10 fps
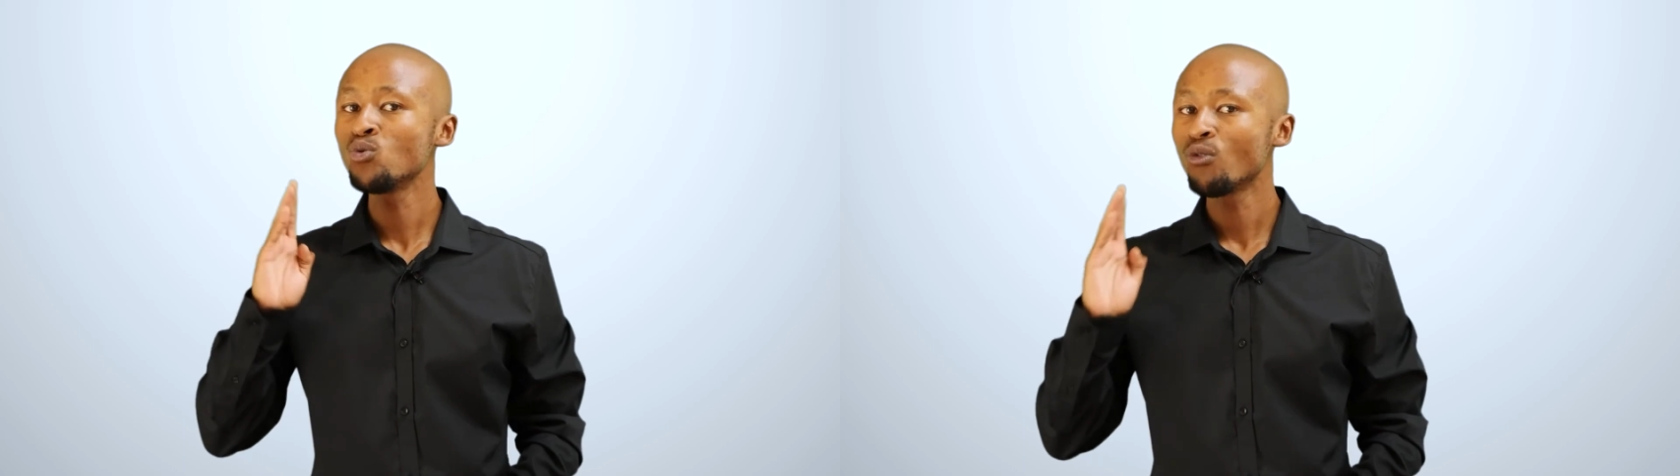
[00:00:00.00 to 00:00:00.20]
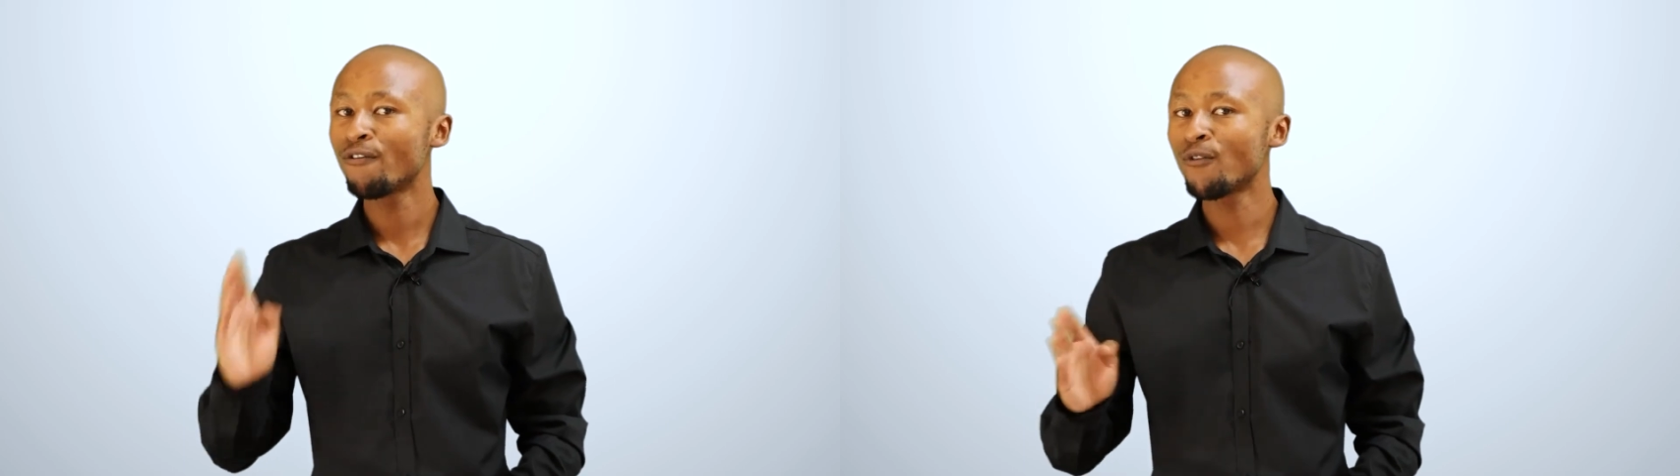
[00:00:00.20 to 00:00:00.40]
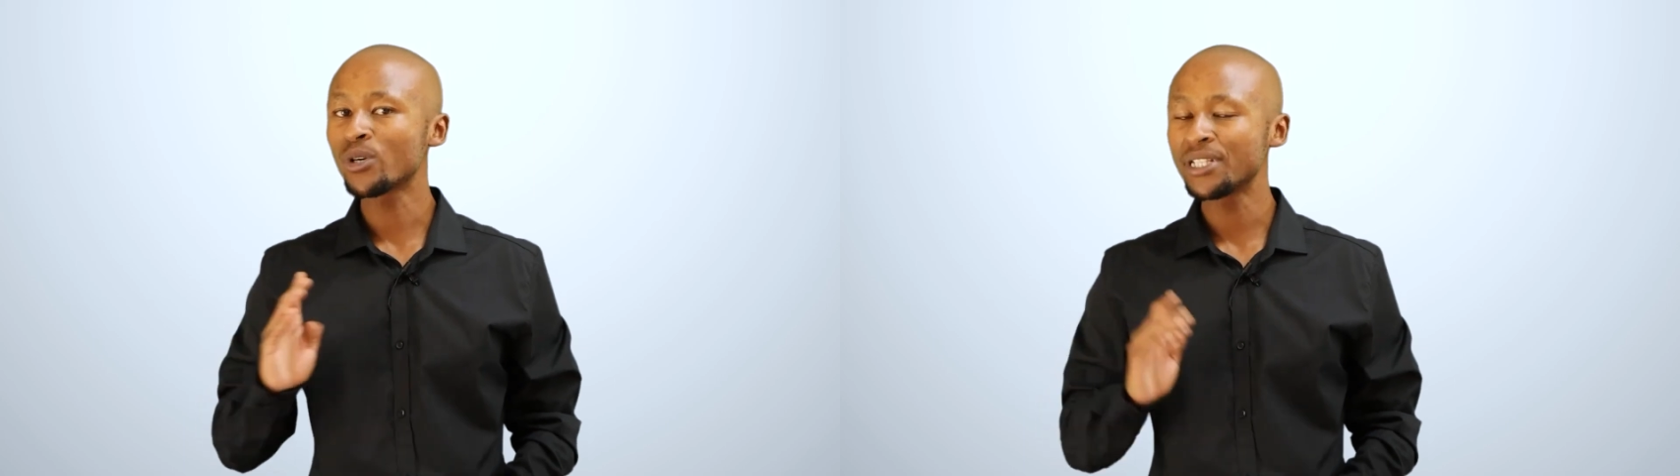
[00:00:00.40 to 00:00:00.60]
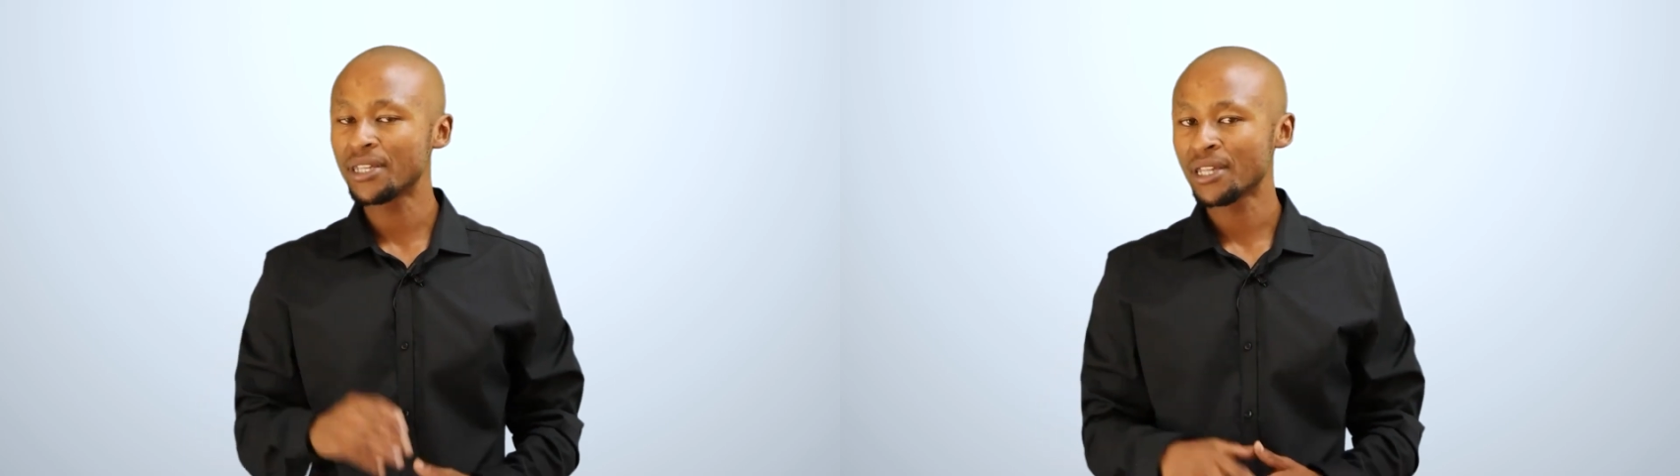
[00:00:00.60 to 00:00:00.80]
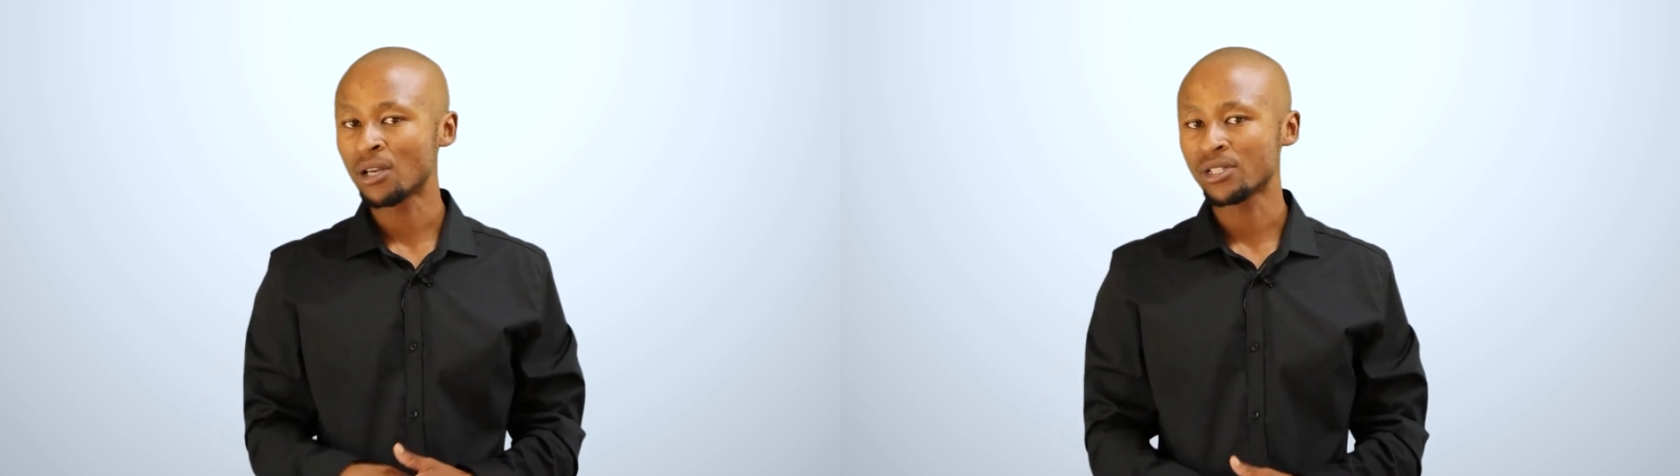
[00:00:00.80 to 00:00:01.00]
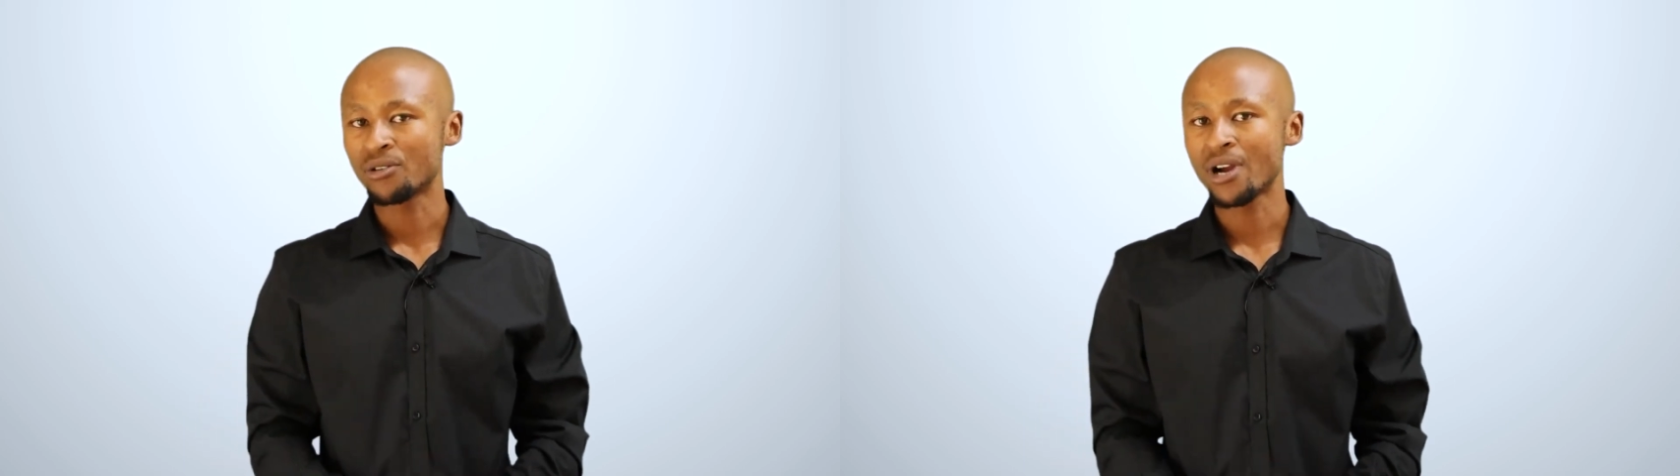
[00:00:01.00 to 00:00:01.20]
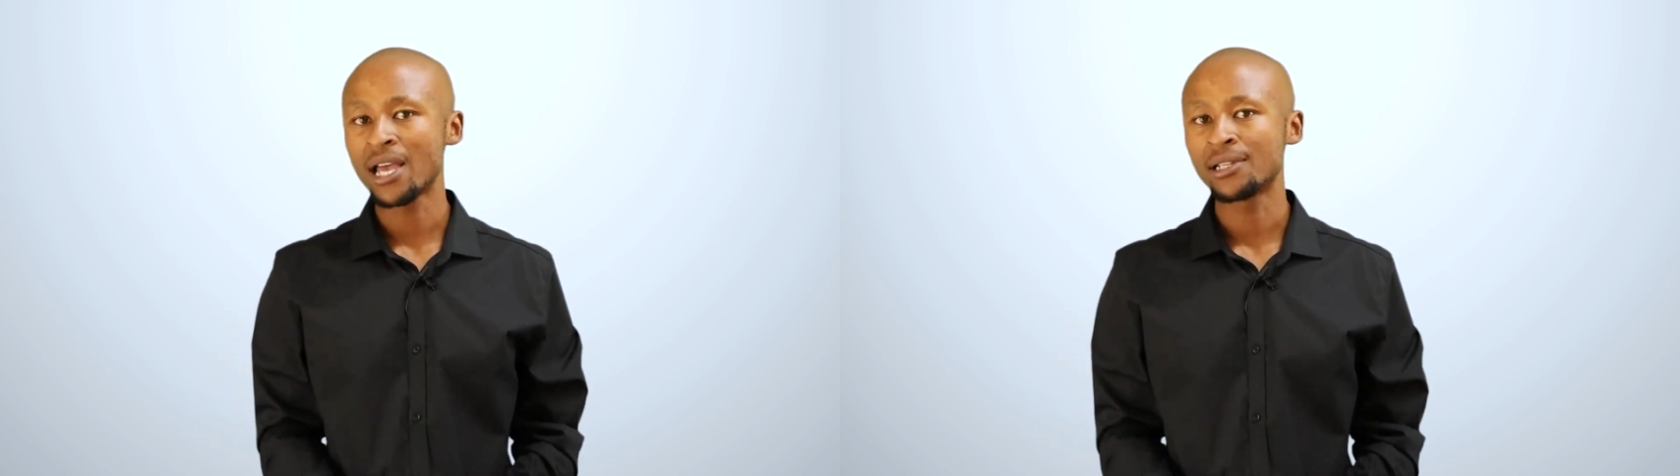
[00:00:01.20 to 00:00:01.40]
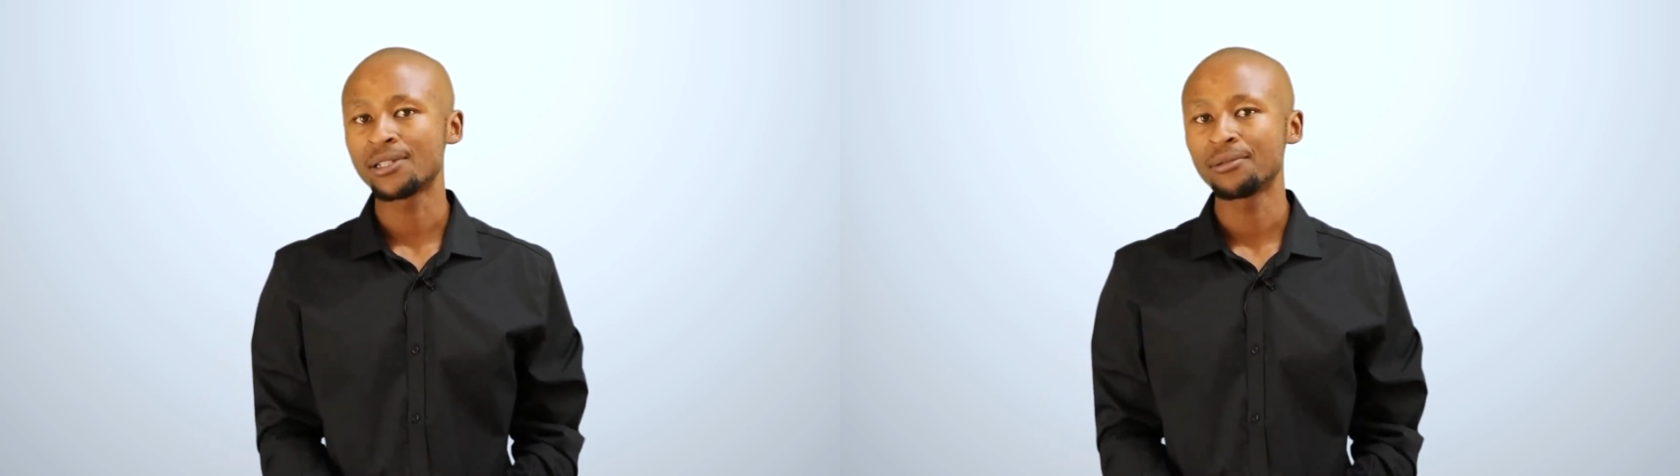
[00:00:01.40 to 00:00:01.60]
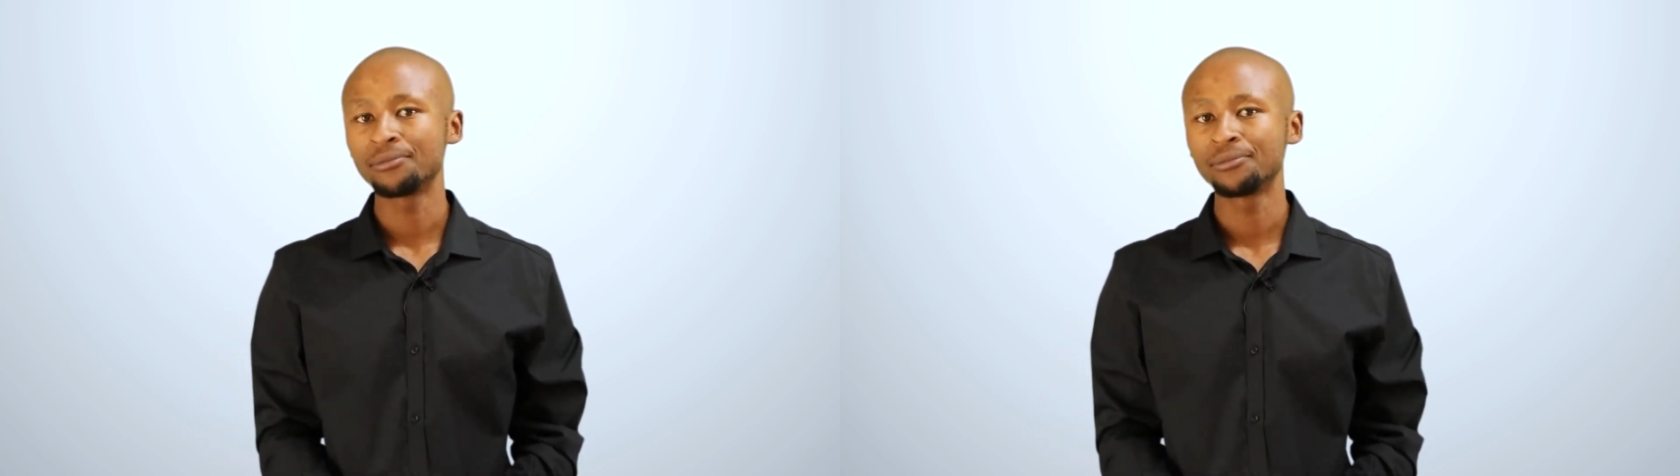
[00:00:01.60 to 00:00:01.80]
40,000 rands.